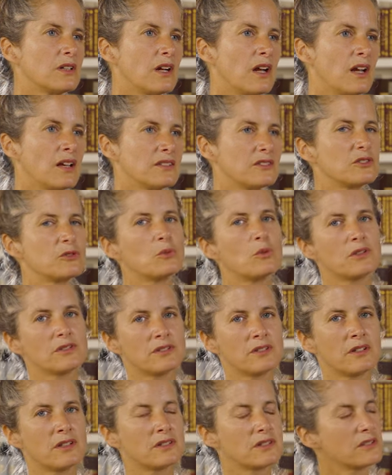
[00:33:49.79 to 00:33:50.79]
as it
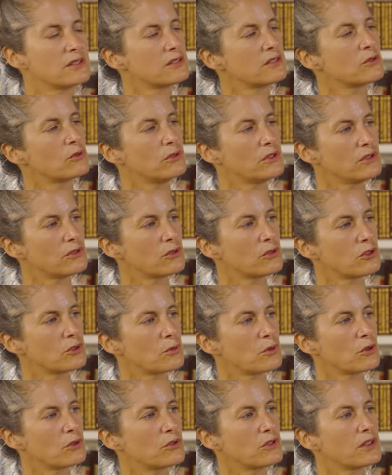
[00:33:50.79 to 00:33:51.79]
was an artistic research
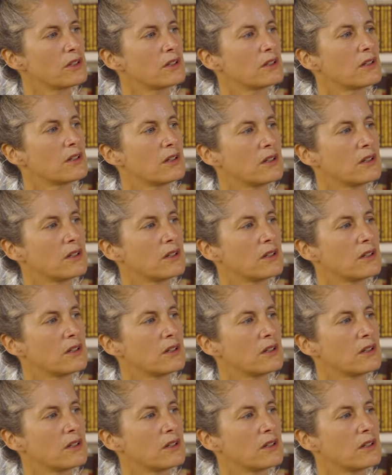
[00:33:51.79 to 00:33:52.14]
project.